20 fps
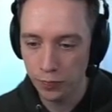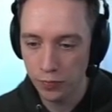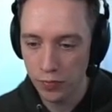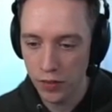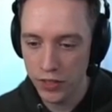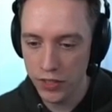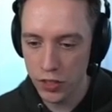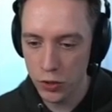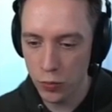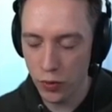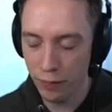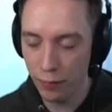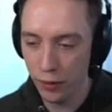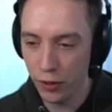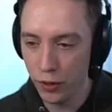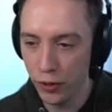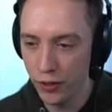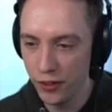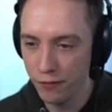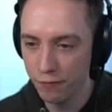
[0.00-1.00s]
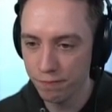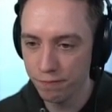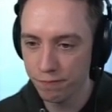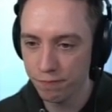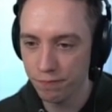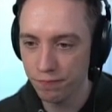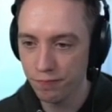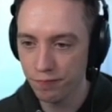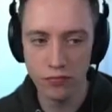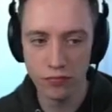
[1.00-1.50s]
Is this weapon good?
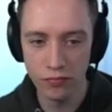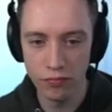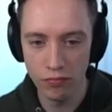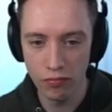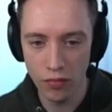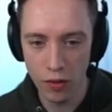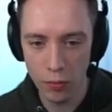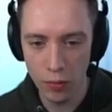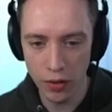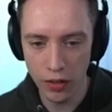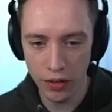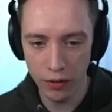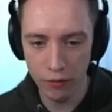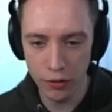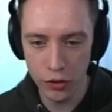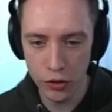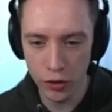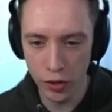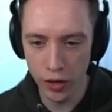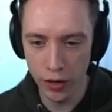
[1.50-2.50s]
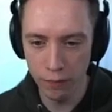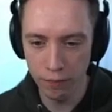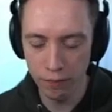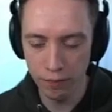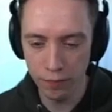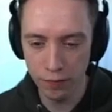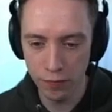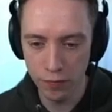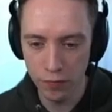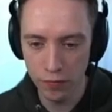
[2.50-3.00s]
I'm gonna give it a try.
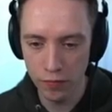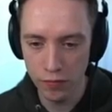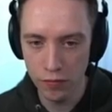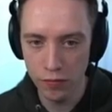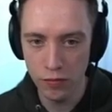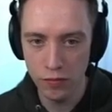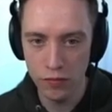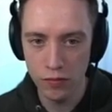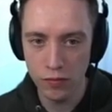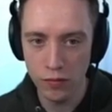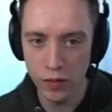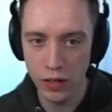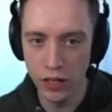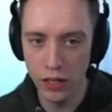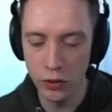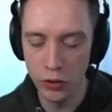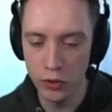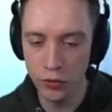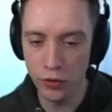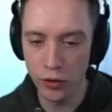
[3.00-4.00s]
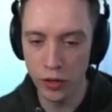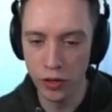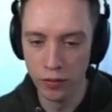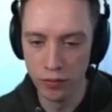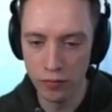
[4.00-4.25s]
It looks fun.